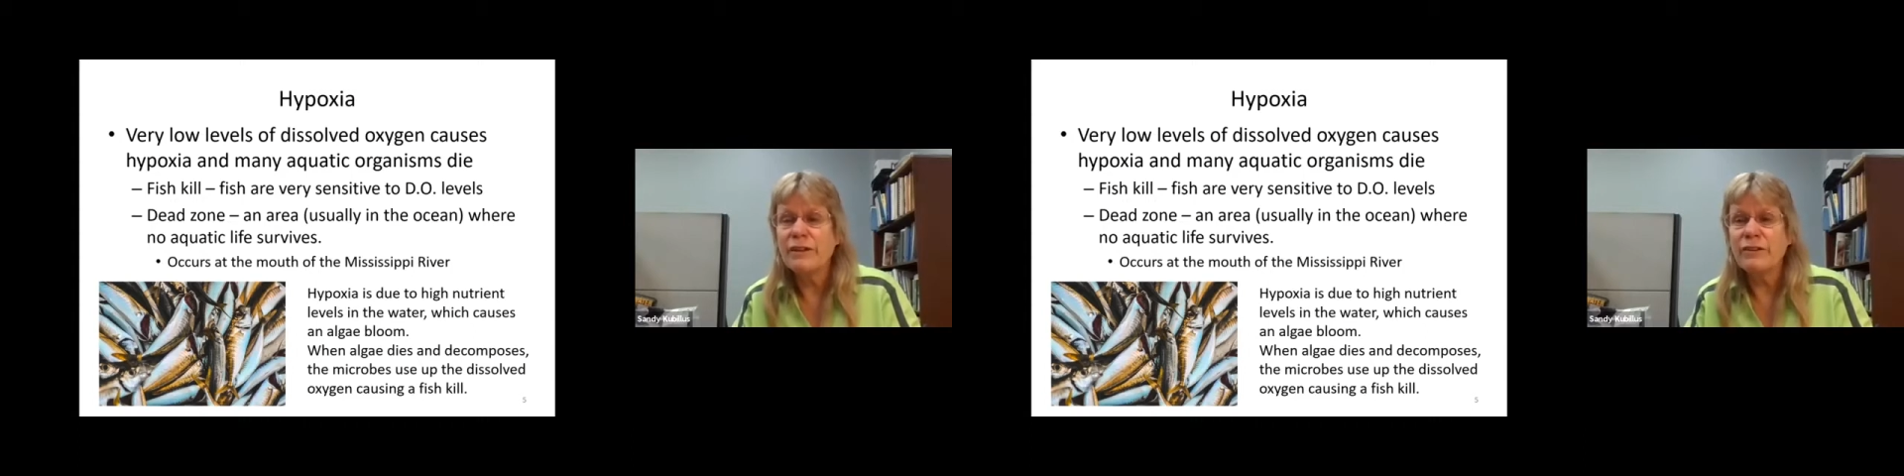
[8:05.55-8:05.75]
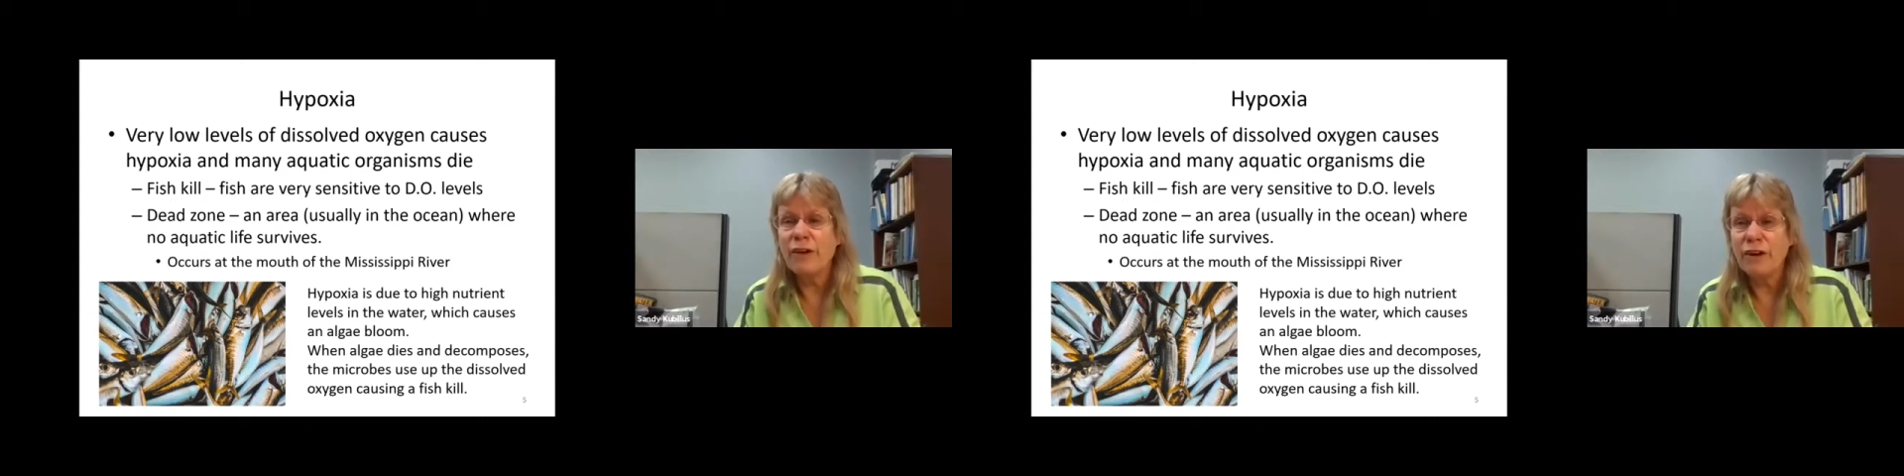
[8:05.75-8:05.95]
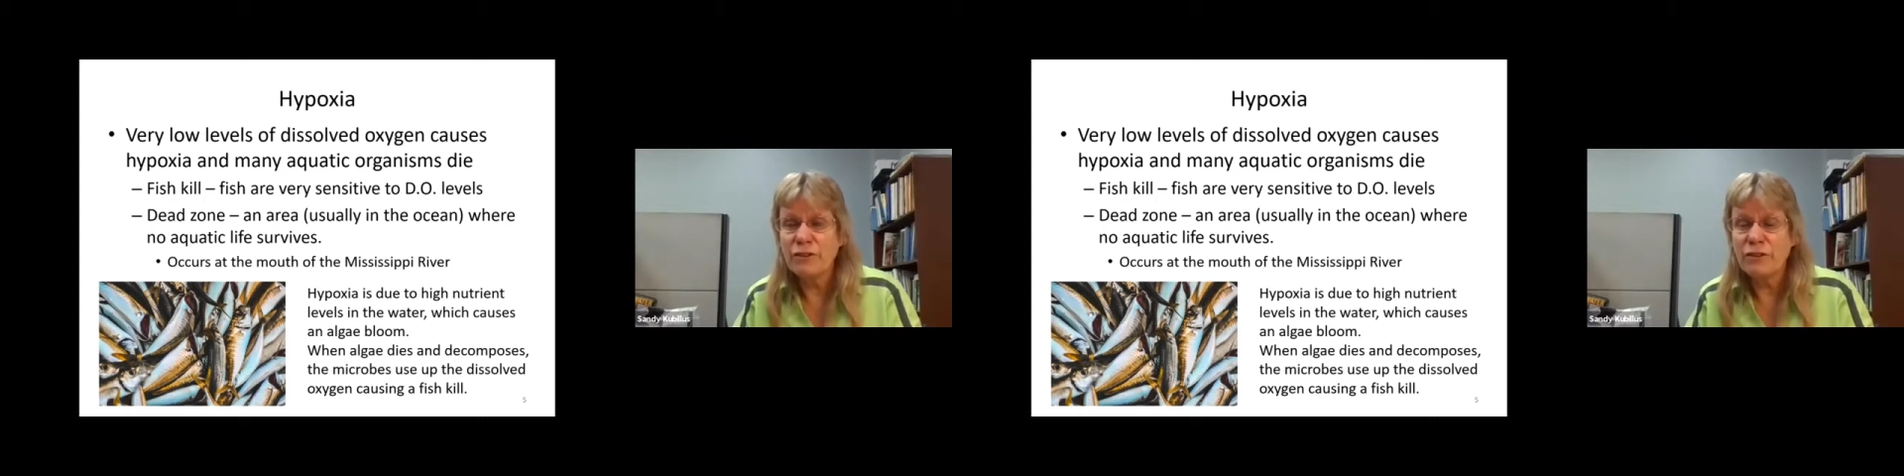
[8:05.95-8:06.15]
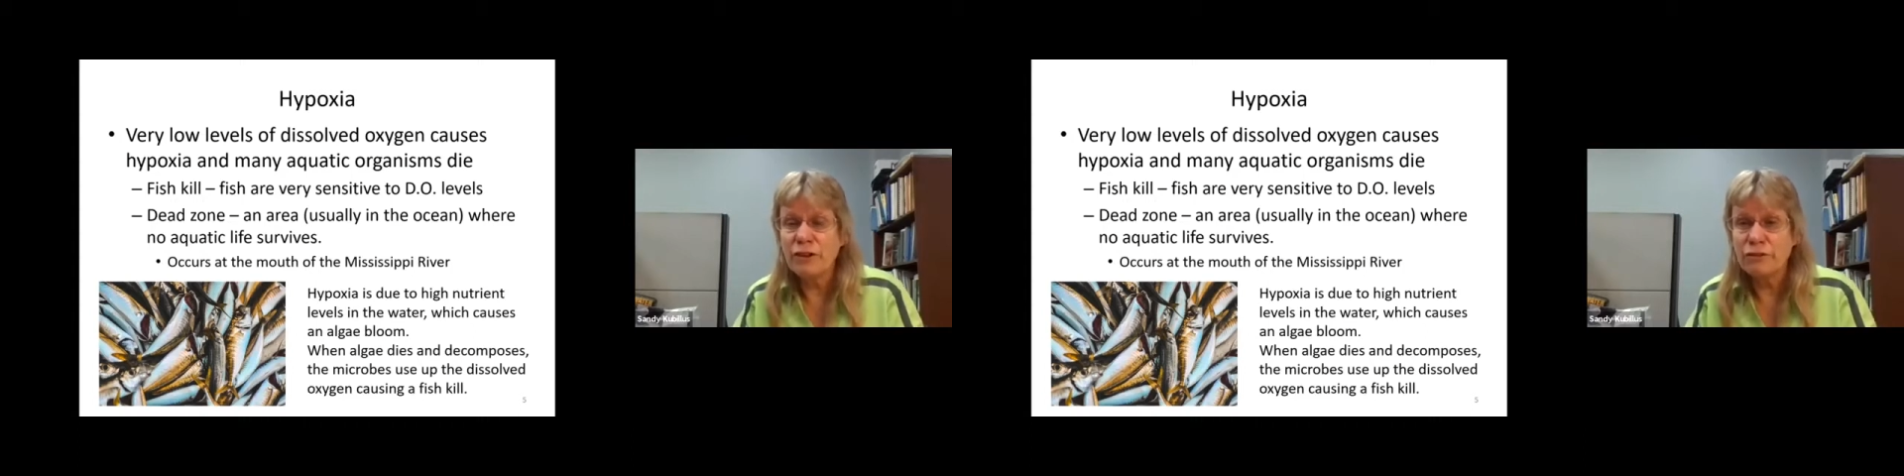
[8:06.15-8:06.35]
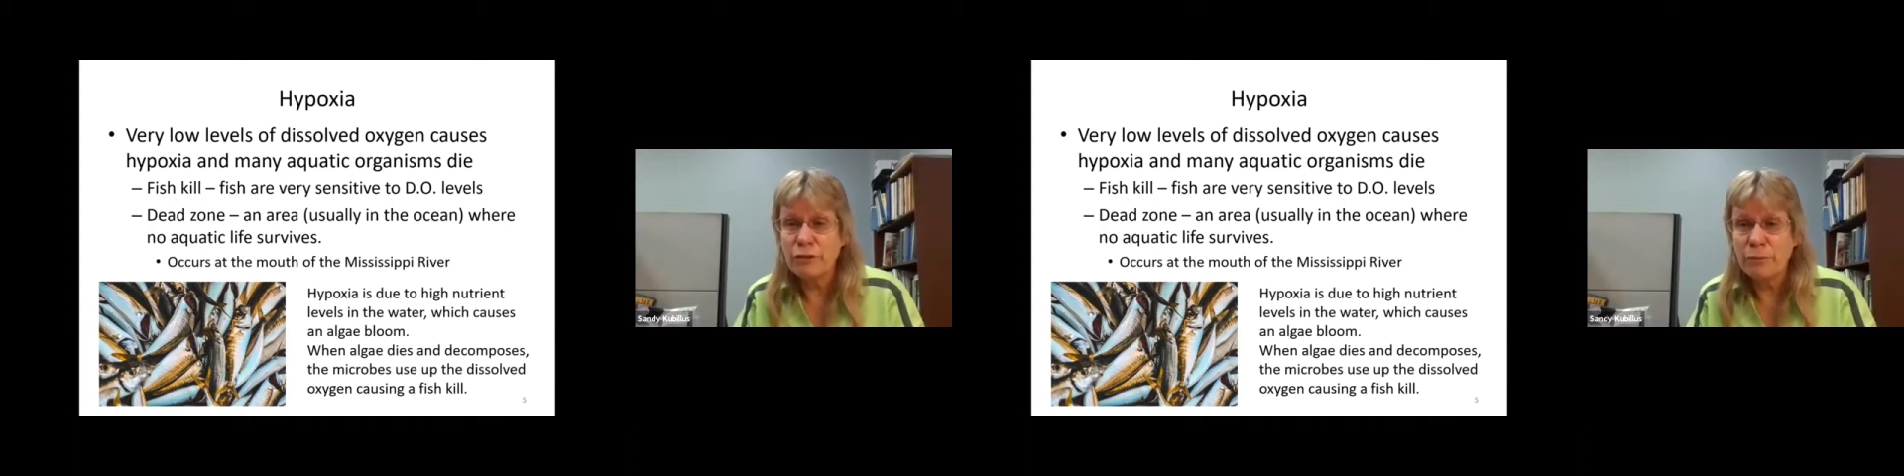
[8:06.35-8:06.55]
And they're also
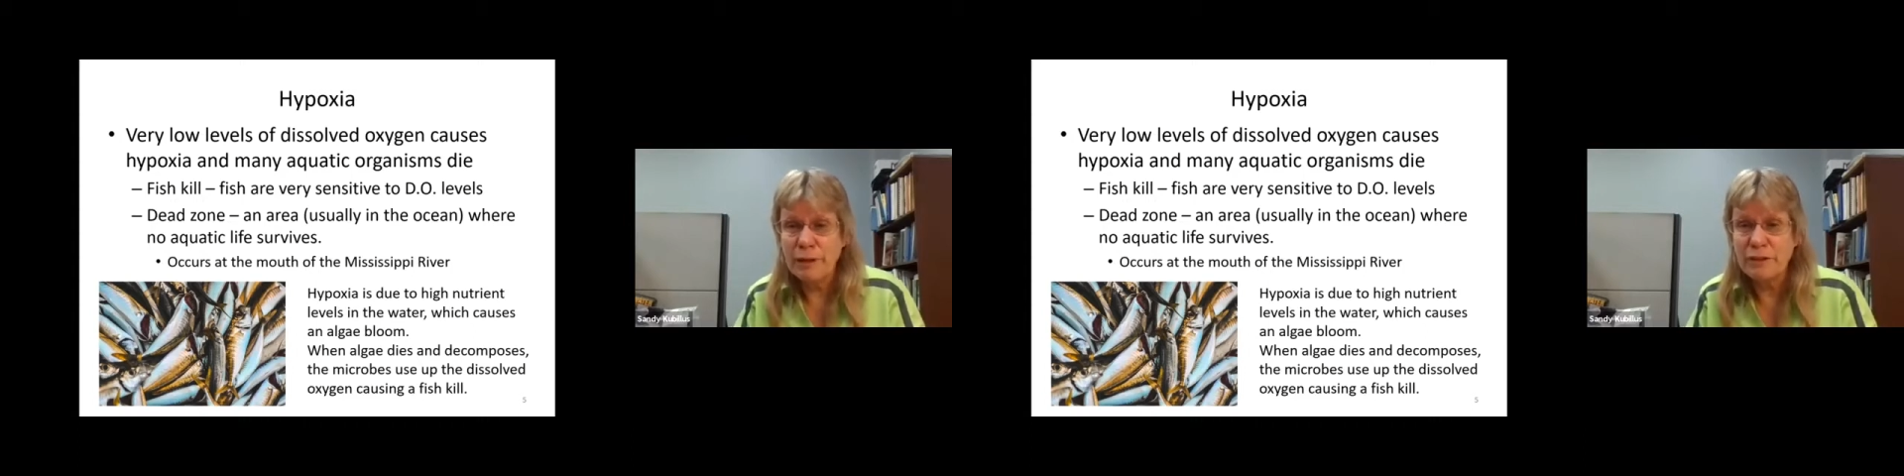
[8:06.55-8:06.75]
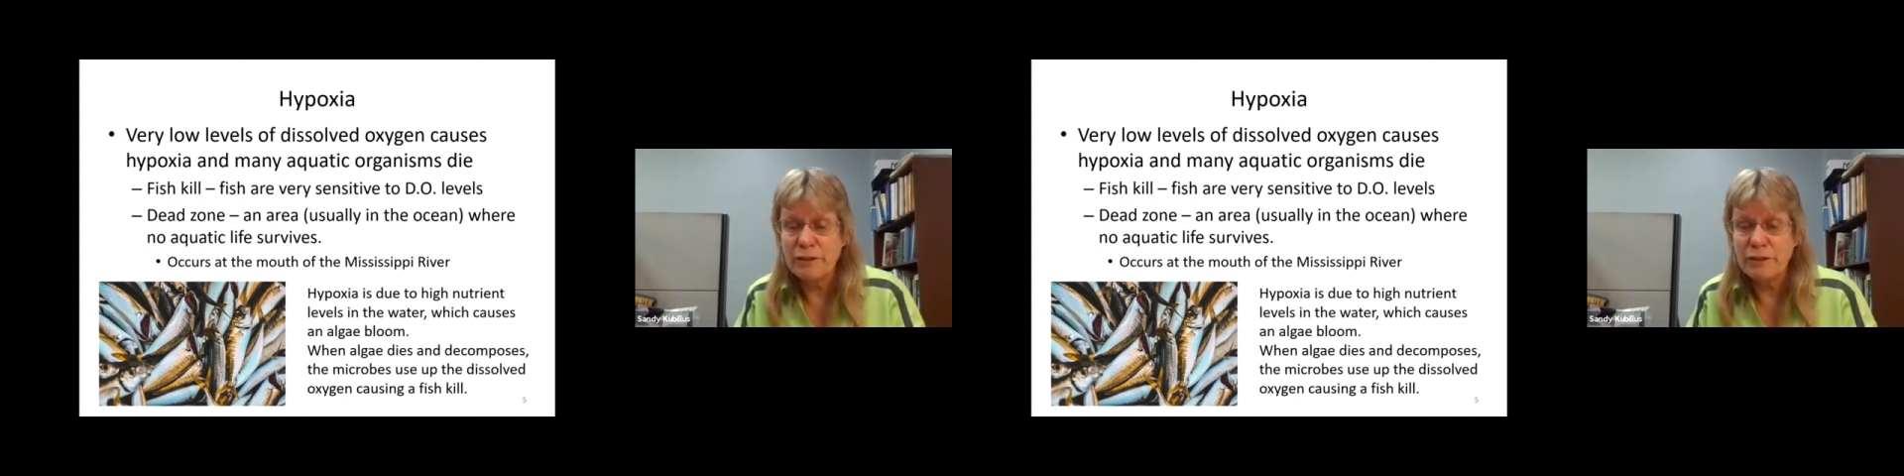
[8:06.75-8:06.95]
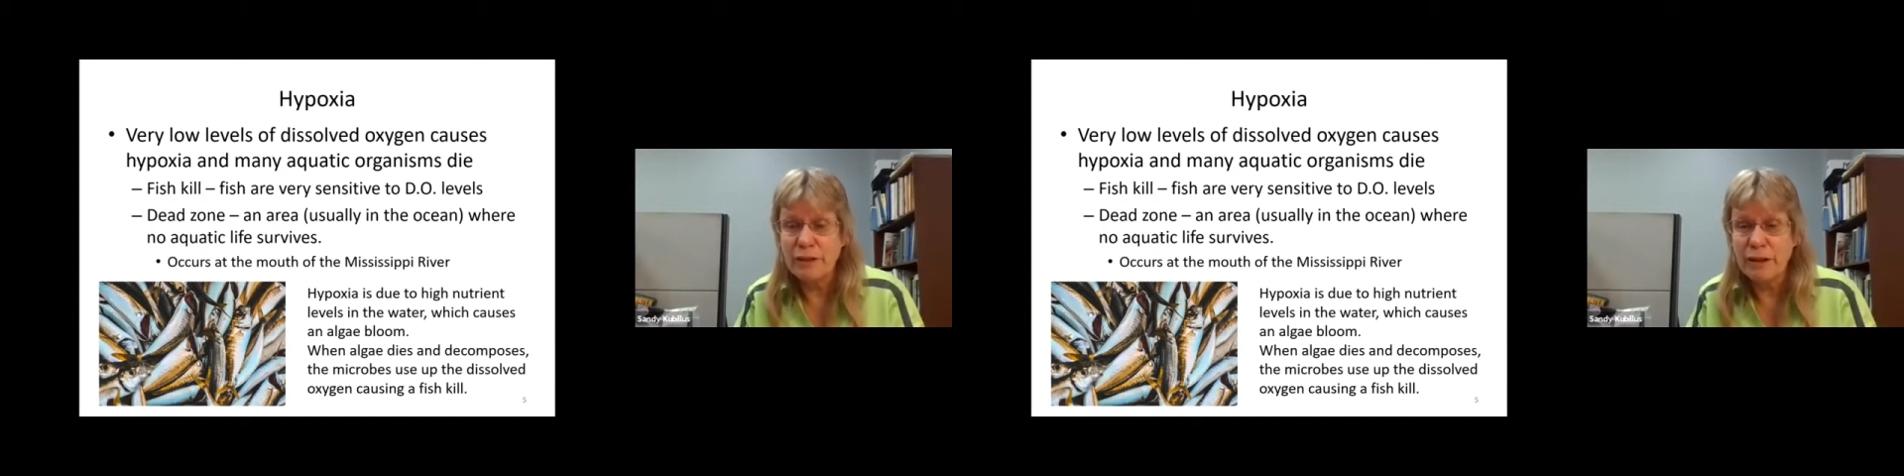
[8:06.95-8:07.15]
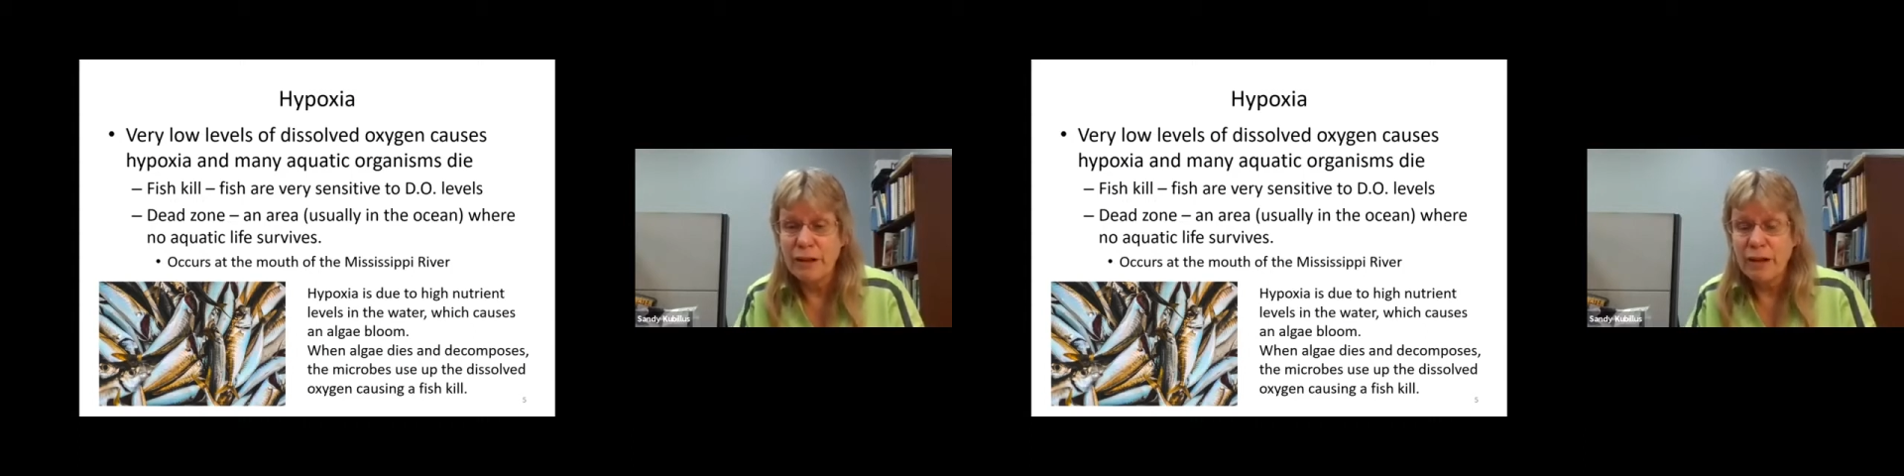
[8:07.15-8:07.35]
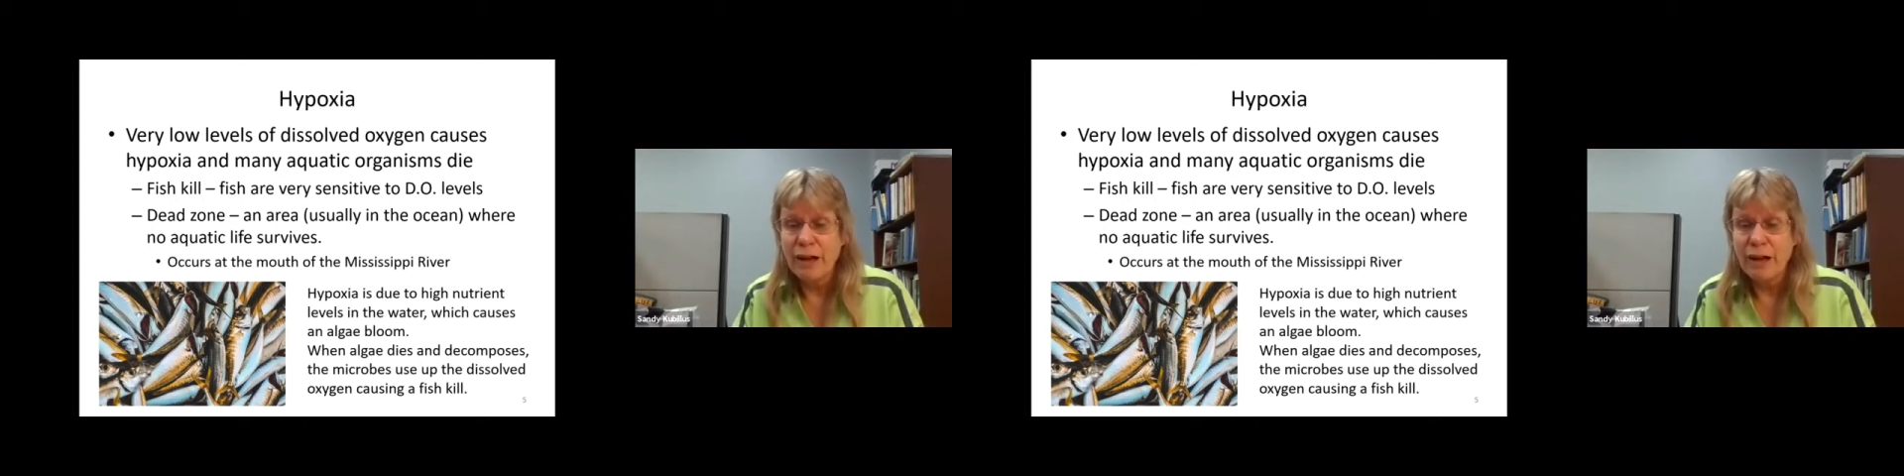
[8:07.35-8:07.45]
contributing to the